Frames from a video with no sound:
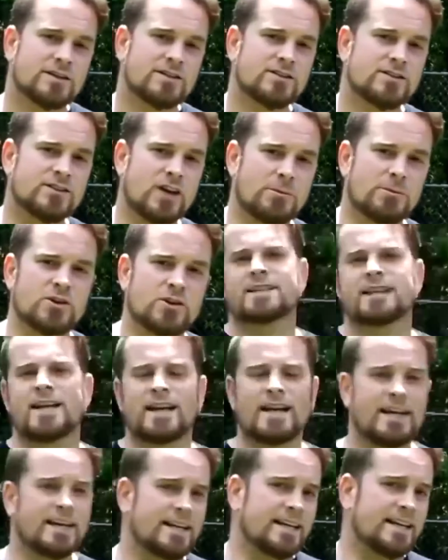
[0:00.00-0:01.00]
the
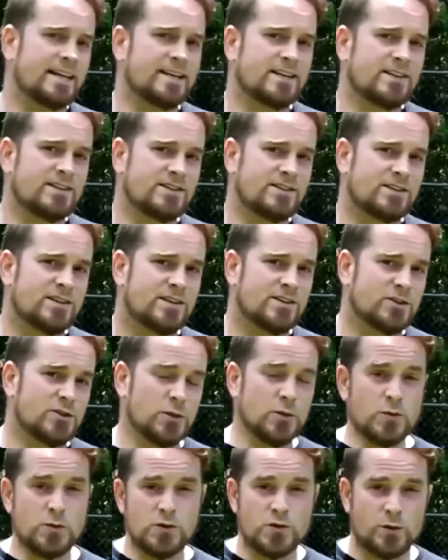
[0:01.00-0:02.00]
first day of
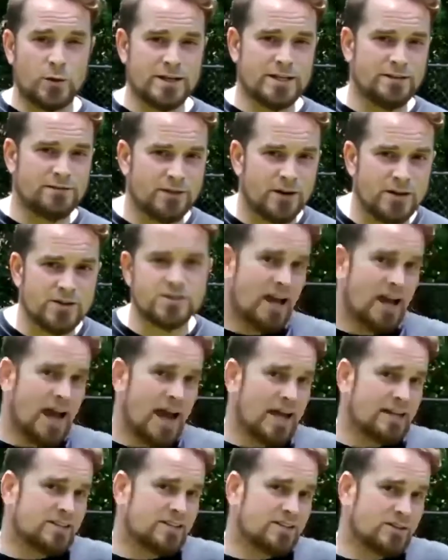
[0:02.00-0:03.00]
summer.
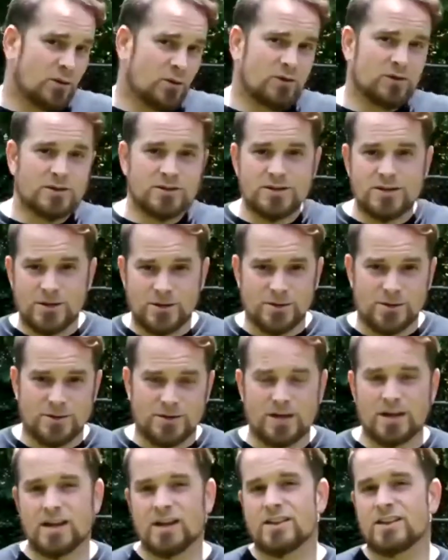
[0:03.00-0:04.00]
At solar
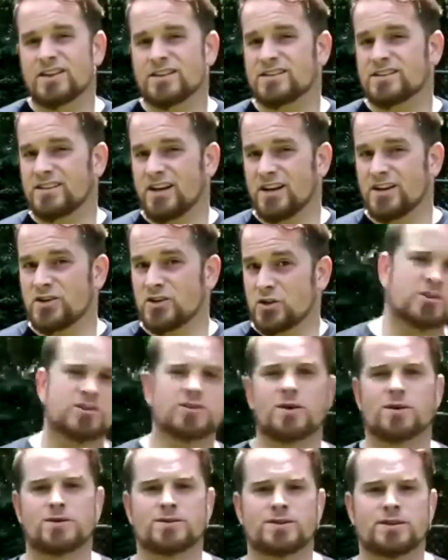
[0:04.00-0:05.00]
noon, the sun
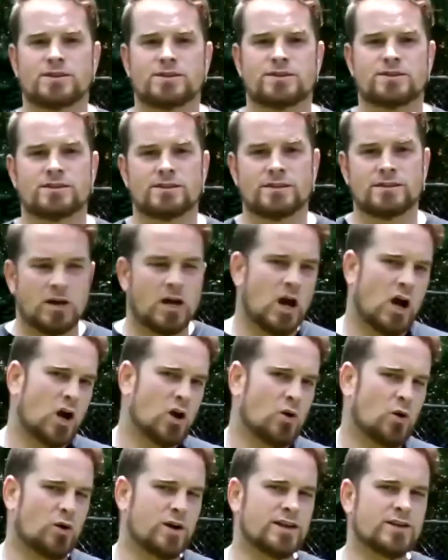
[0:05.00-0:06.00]
solstice.
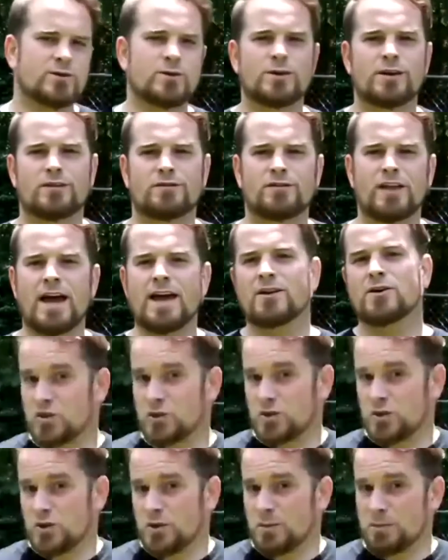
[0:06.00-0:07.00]
According to the flat,
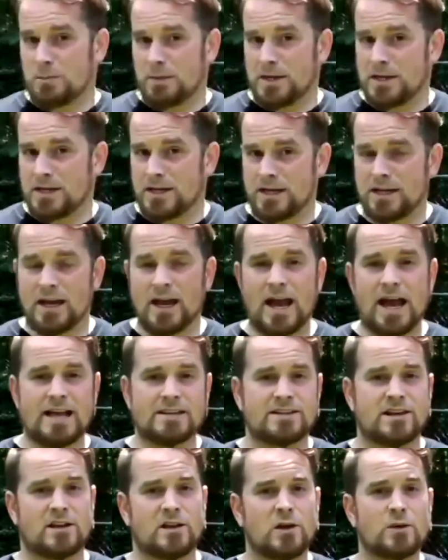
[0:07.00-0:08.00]
should be
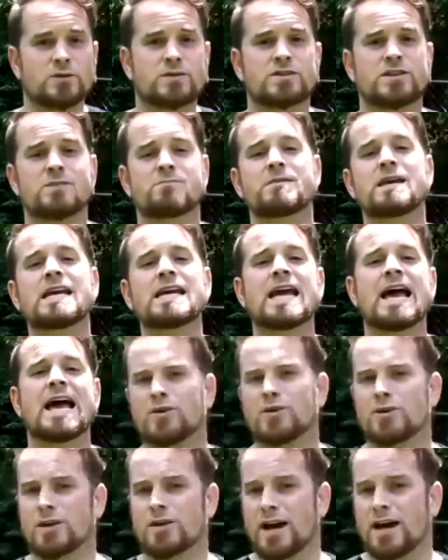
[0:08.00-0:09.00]
as close to me,
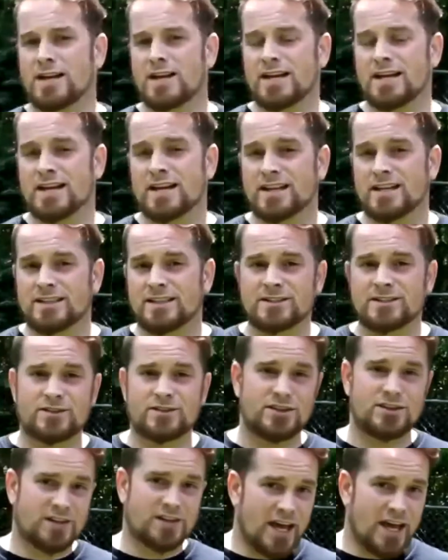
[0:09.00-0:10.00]
Earth idea,
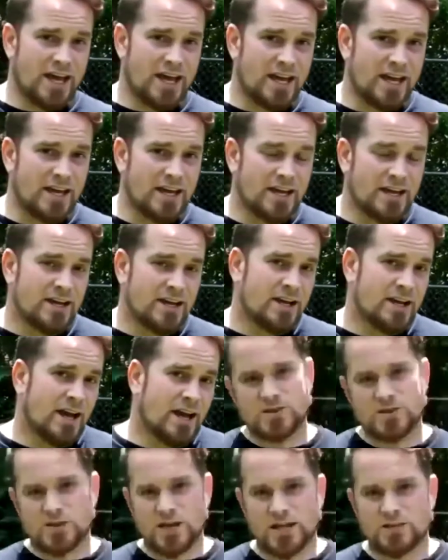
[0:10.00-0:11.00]
today
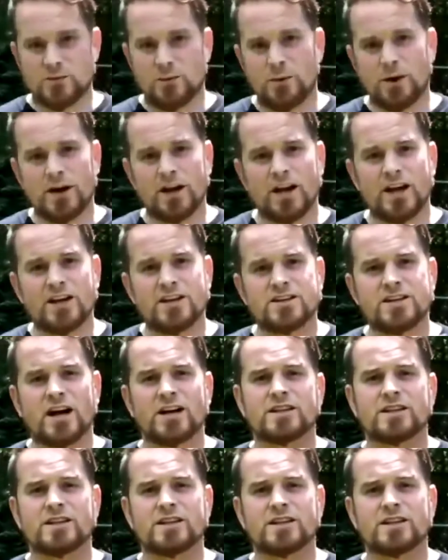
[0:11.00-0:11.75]
as possible.